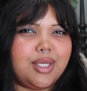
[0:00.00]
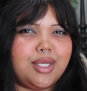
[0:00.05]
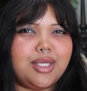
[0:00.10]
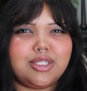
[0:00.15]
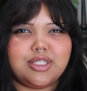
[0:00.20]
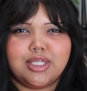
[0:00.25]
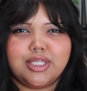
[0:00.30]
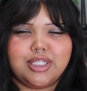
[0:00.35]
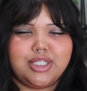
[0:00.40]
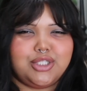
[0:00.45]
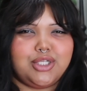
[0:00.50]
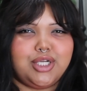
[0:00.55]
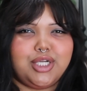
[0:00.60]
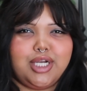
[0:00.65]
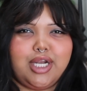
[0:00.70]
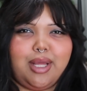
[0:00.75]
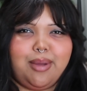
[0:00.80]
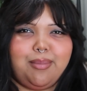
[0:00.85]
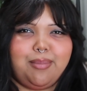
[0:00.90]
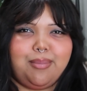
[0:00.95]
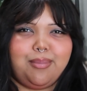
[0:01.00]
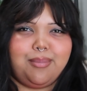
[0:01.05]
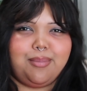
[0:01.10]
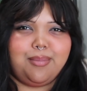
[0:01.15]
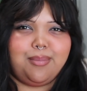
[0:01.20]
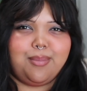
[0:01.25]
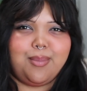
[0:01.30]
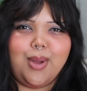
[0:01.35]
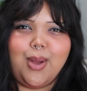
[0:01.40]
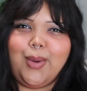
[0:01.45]
So let's turn it up,
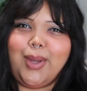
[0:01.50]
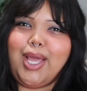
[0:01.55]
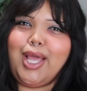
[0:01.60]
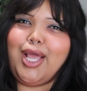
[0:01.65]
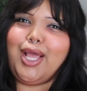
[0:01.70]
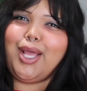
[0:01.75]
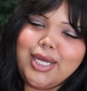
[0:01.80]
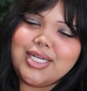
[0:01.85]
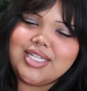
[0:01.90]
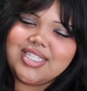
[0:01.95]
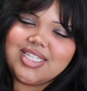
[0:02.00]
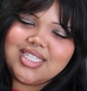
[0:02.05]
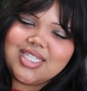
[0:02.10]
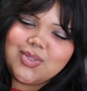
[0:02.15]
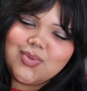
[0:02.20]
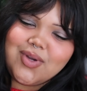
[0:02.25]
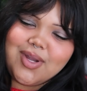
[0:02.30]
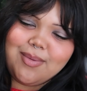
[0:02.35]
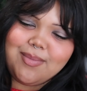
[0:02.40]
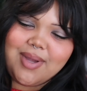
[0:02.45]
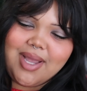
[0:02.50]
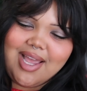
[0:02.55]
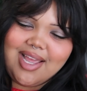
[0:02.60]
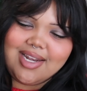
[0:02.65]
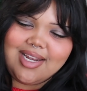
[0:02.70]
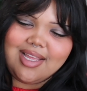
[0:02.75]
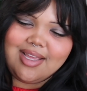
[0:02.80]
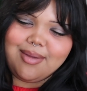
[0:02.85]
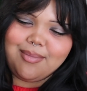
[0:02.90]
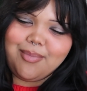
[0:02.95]
okay? Because this is where I'm
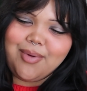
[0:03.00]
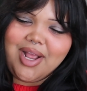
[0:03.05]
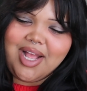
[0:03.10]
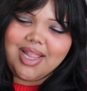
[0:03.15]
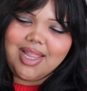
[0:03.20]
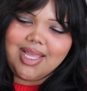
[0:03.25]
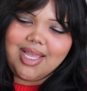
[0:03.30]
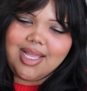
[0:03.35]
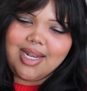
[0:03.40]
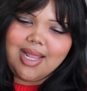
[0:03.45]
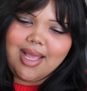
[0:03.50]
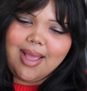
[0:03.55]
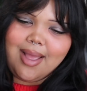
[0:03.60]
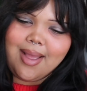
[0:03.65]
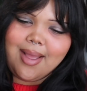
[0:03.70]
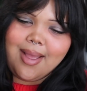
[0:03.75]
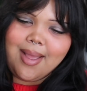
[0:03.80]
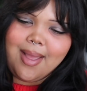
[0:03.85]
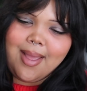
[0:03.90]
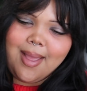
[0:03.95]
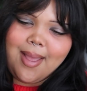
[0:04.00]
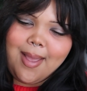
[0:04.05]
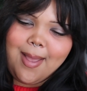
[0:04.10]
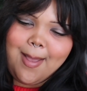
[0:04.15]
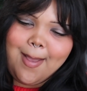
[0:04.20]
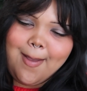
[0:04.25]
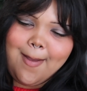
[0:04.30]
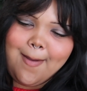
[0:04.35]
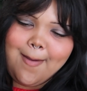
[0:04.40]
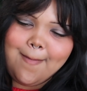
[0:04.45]
kind of probably gonna
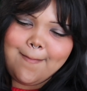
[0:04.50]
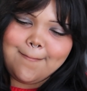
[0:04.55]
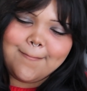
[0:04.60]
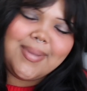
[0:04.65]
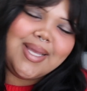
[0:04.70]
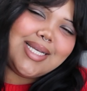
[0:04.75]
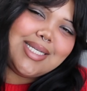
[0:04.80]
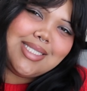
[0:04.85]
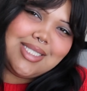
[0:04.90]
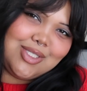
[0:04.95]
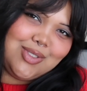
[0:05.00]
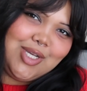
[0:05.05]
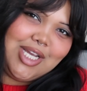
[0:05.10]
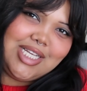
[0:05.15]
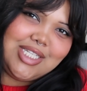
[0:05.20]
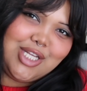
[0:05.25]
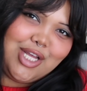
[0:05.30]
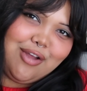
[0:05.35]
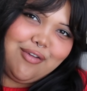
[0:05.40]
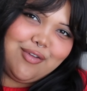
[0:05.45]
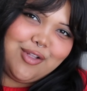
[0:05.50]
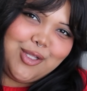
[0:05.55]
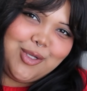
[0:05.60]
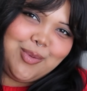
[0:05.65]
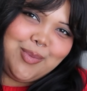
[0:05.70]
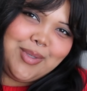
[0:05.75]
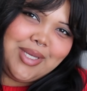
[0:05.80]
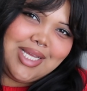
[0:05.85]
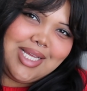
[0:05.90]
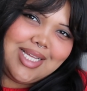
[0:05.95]
piss you guys off a
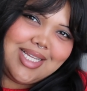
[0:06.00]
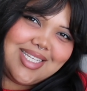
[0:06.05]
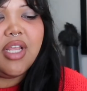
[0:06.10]
little bit.